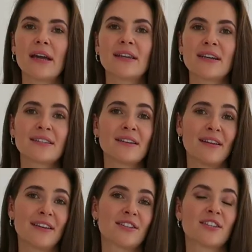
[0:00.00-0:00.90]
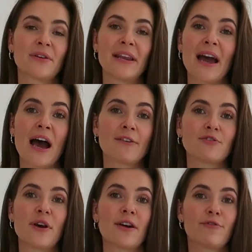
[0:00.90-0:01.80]
It doesn't necessarily have
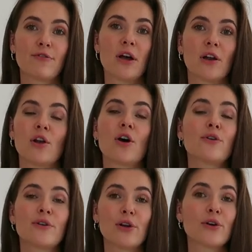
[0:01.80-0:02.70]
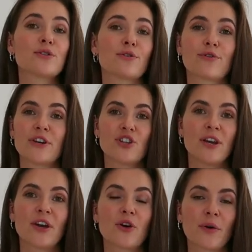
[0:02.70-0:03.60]
to have Lo- loads of fresh
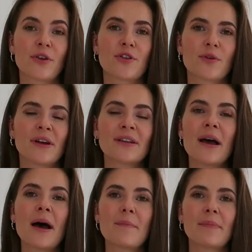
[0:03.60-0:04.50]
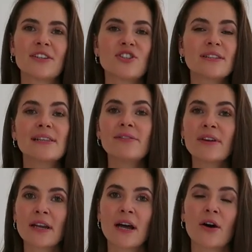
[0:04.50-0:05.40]
air going through it, but just leaving
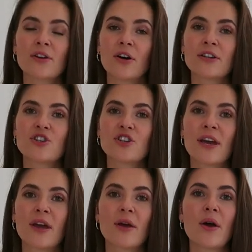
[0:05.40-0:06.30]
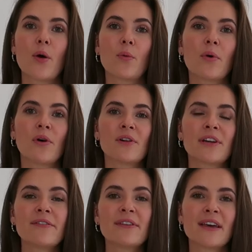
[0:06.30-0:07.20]
it out on a chair will
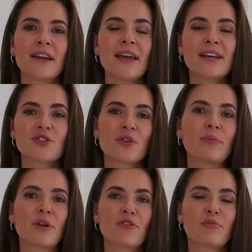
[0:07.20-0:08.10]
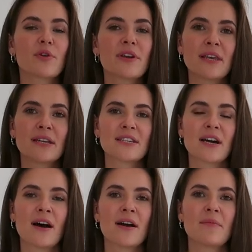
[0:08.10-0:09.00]
give it that extra bit of breathing
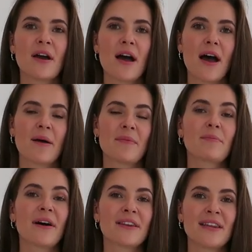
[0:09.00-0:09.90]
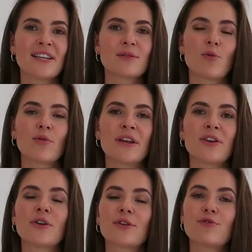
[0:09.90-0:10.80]
time, um, and by the next morning
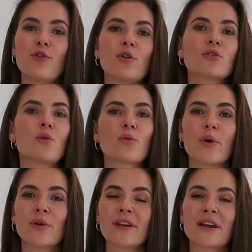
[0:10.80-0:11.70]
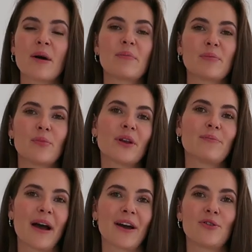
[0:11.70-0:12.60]
you can fold or roll it up and put it
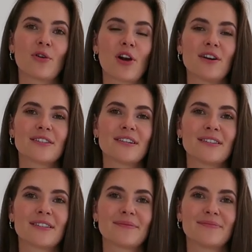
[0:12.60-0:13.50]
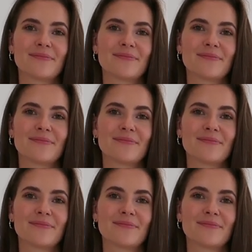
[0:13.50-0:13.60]
back in your closet.